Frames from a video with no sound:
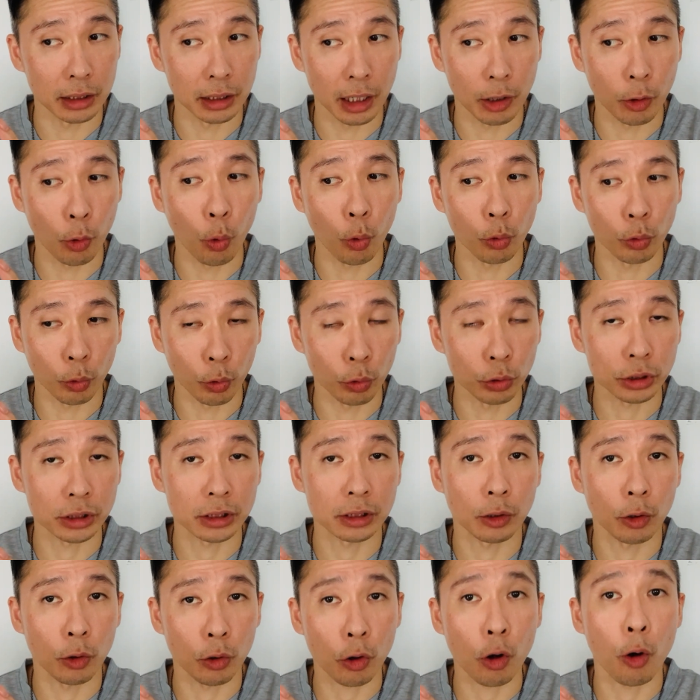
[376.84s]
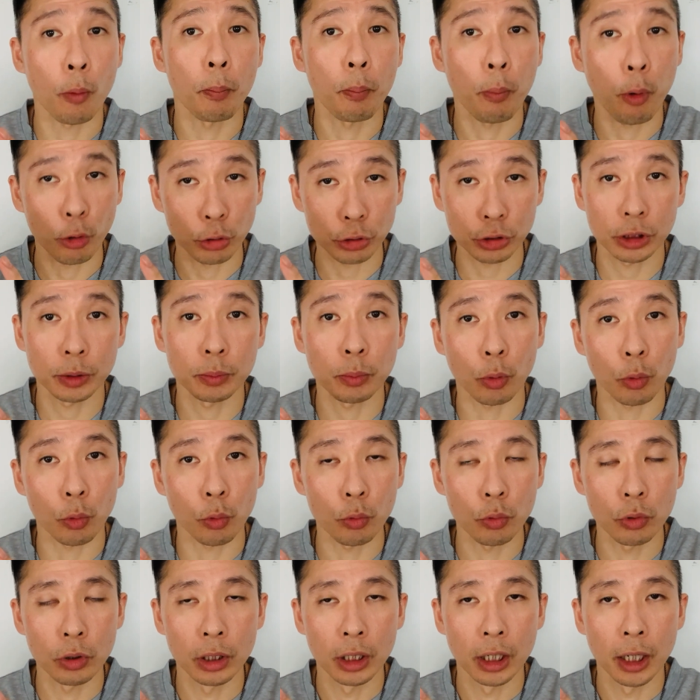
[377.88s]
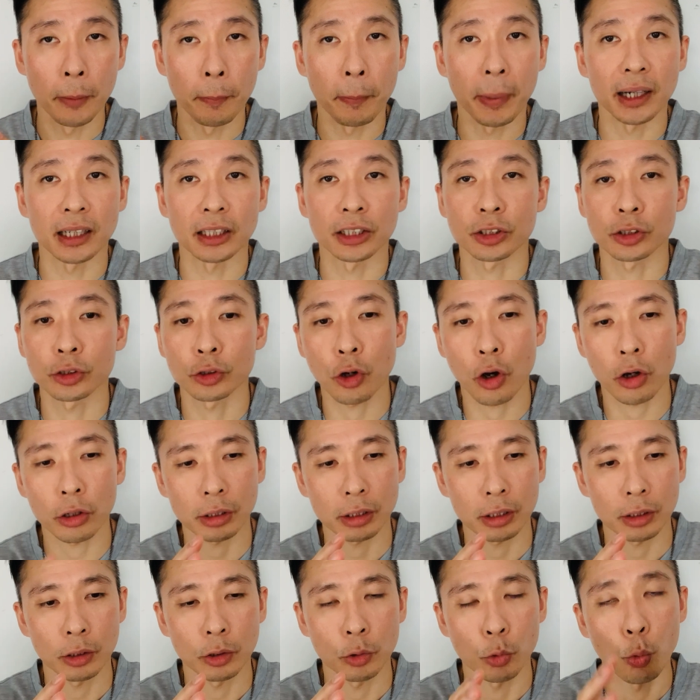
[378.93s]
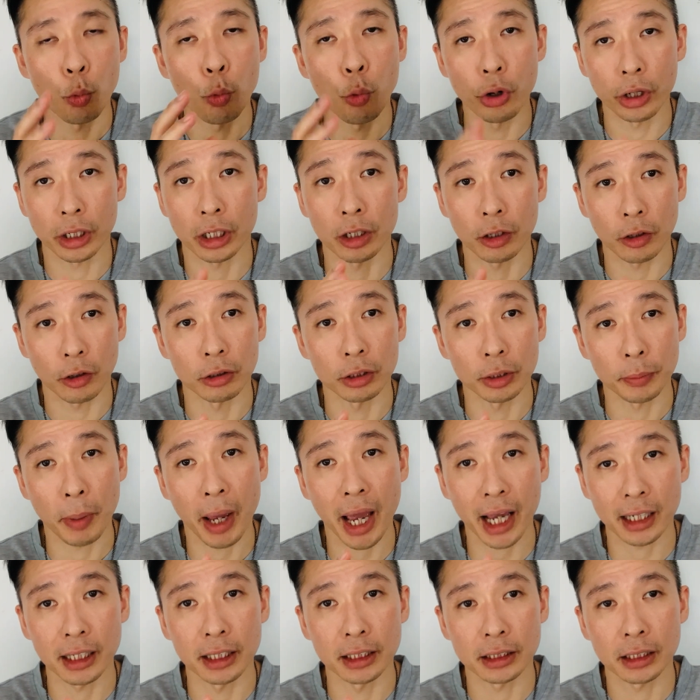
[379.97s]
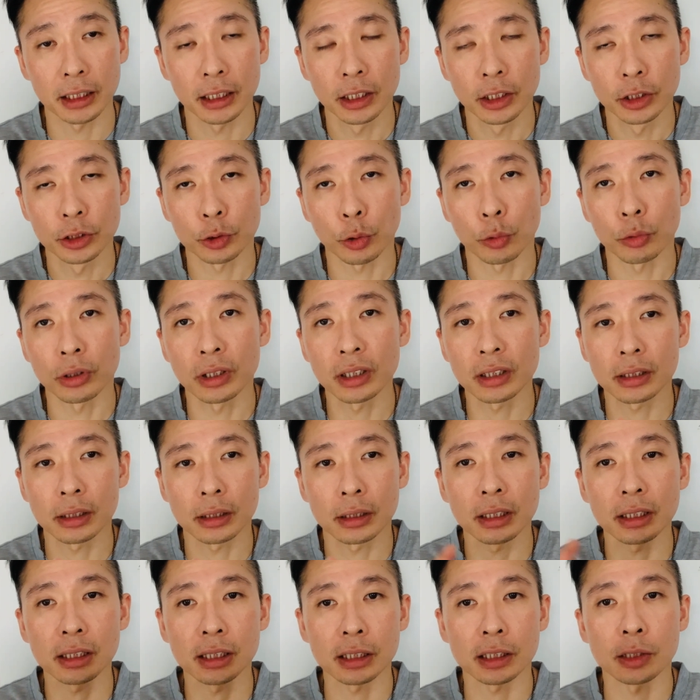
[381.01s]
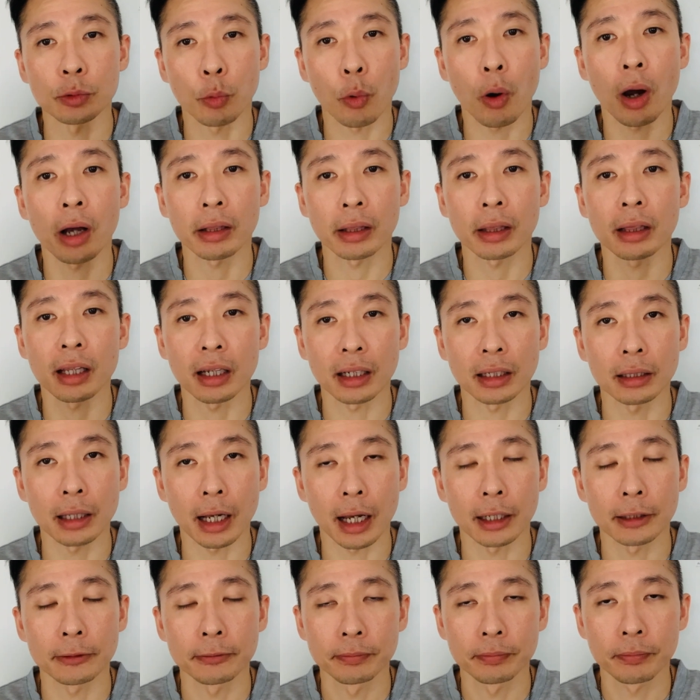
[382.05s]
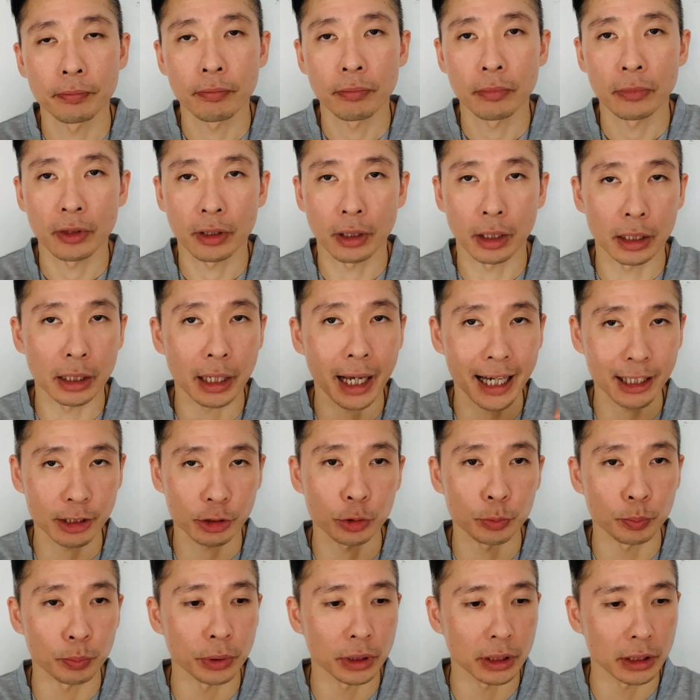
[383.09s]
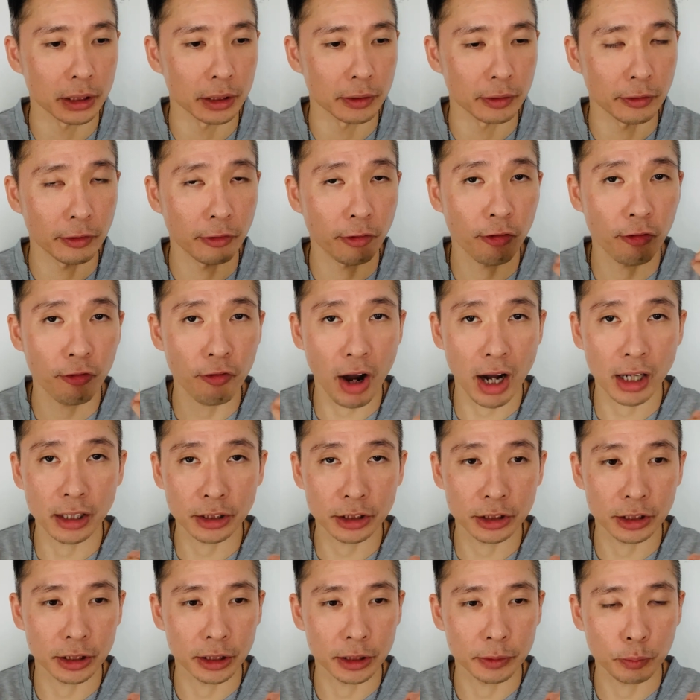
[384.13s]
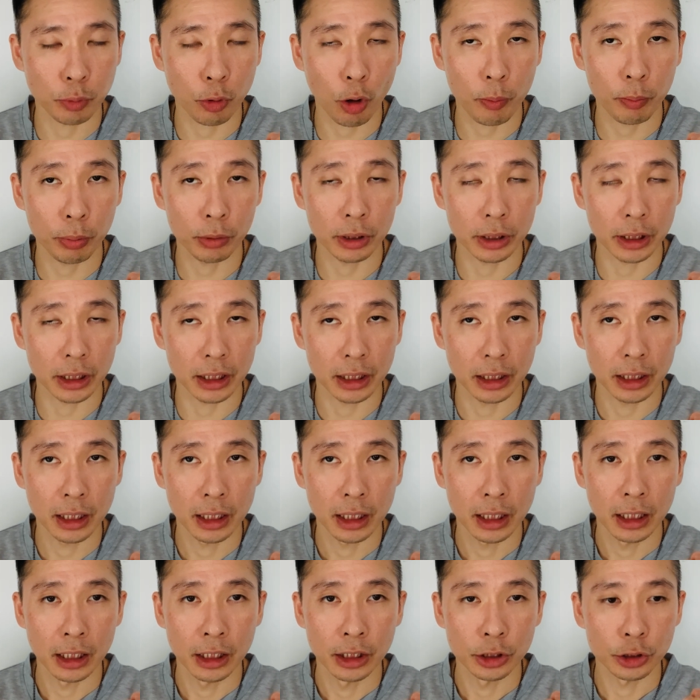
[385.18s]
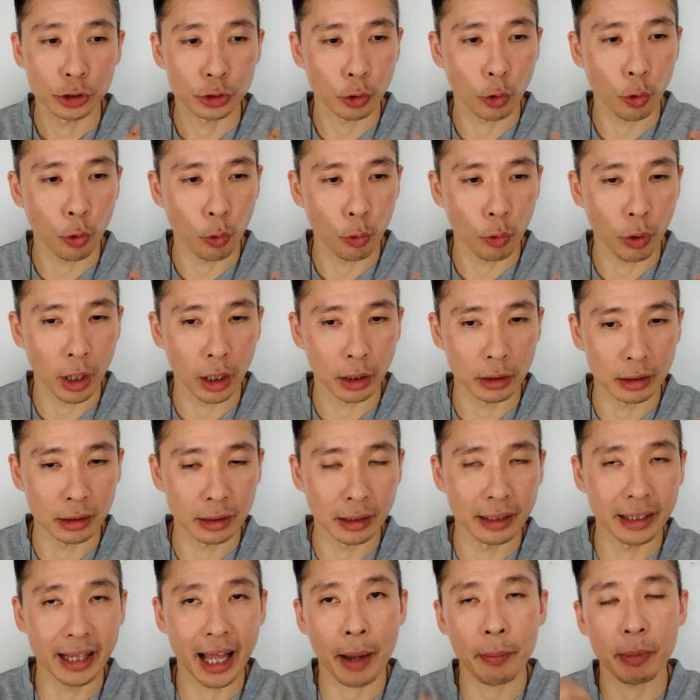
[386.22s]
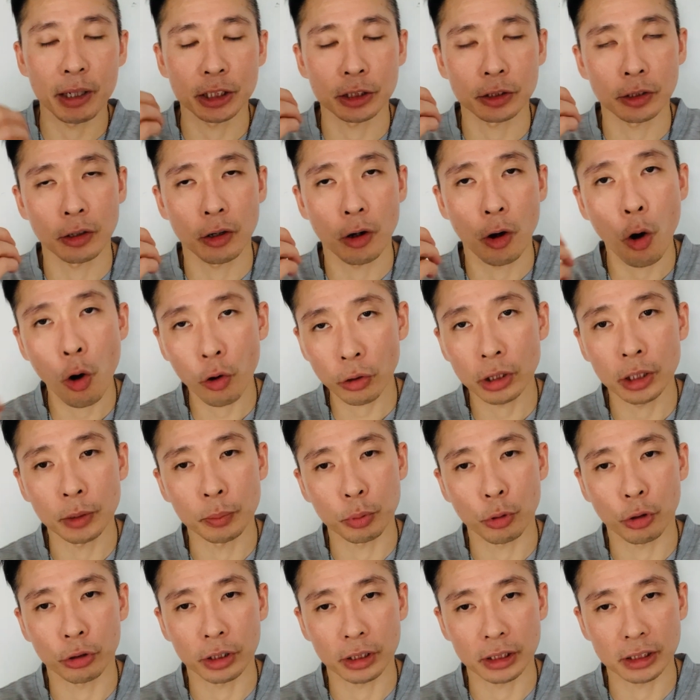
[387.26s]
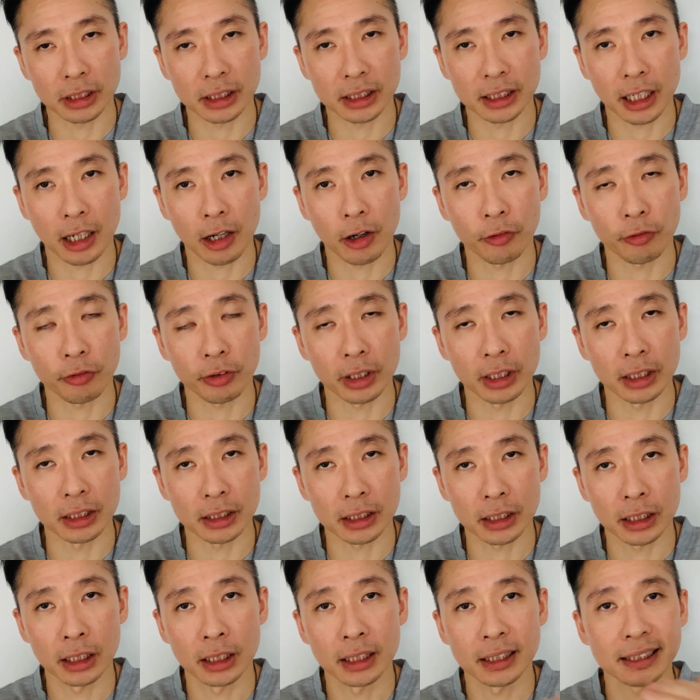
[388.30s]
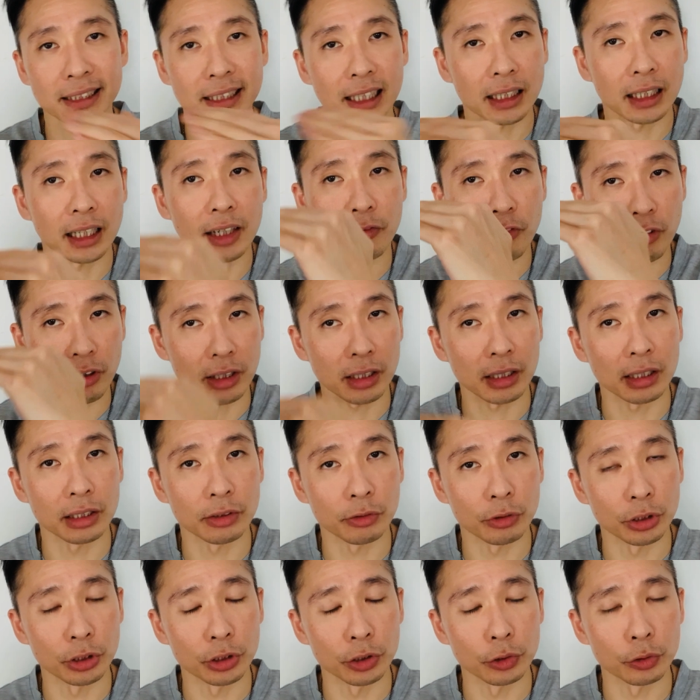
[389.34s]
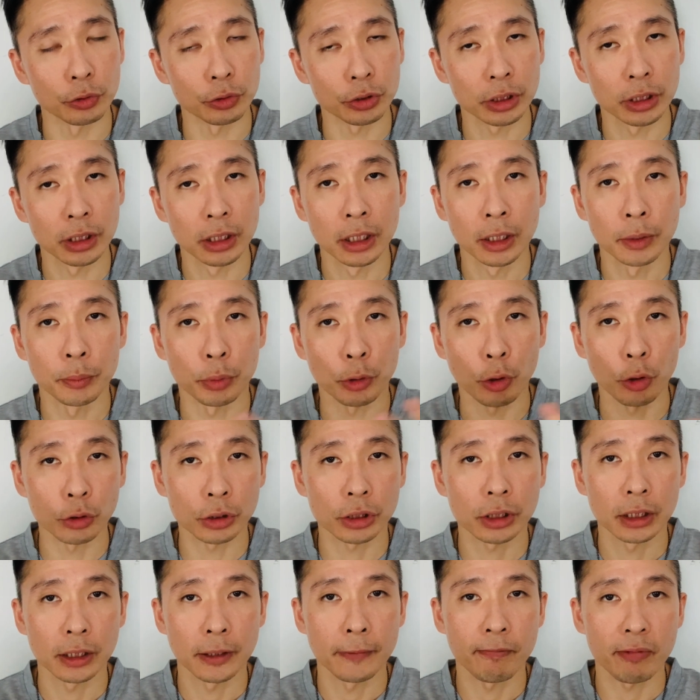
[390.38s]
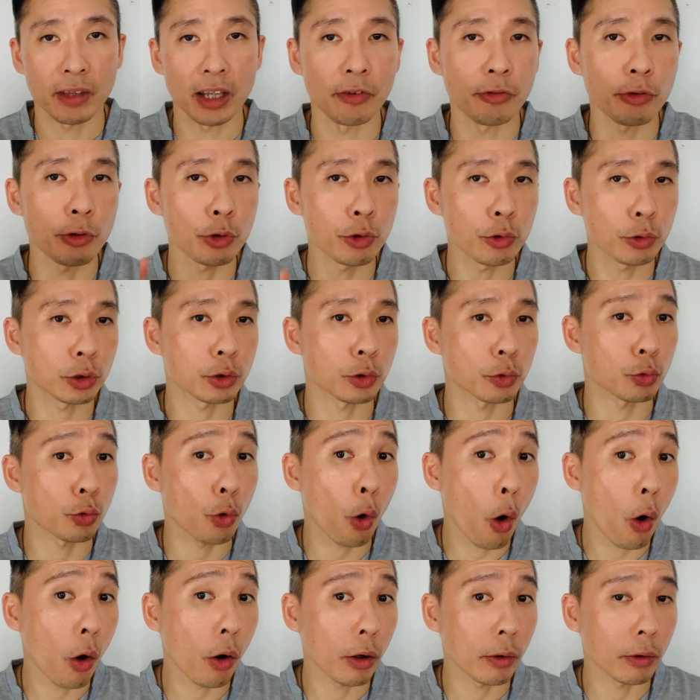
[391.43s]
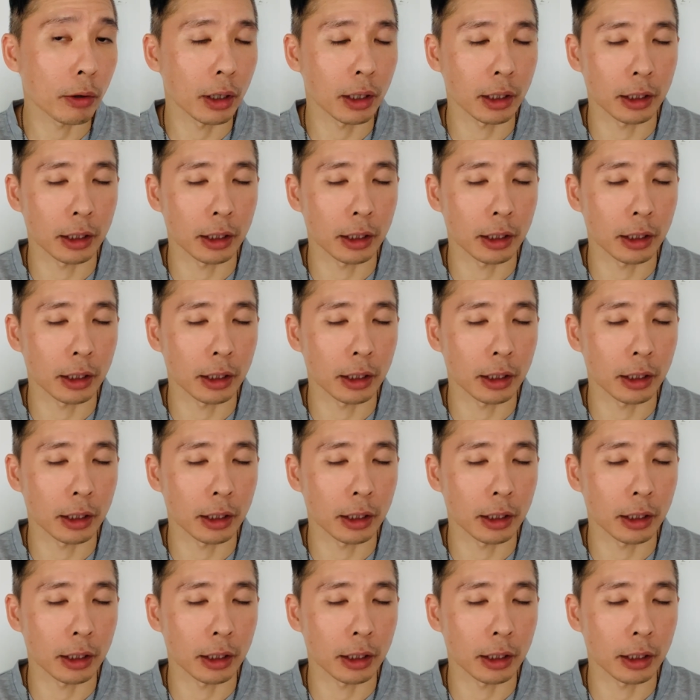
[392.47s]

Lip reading: or compostable, but it's not working on the package. So this is one thing that it has to be functions properly, so the damage on the product itself is significantly reduced. Because if you use the wrong